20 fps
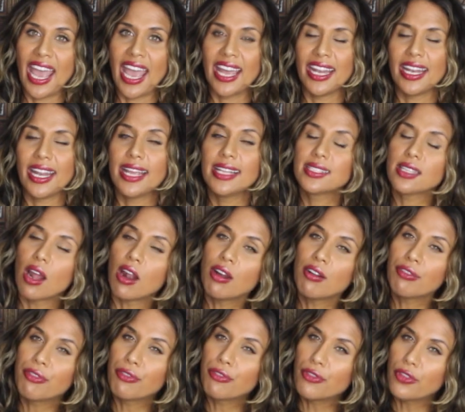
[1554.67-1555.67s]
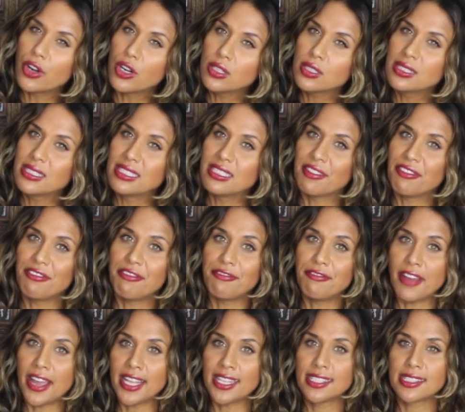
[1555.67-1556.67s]
and it's our first
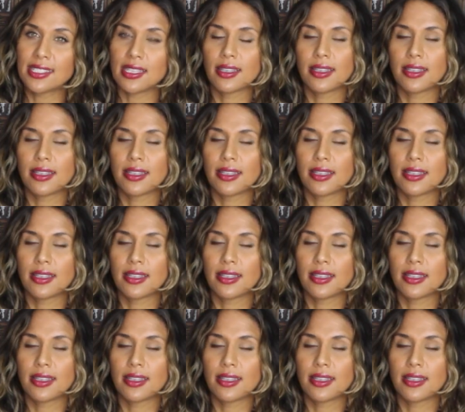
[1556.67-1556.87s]
defense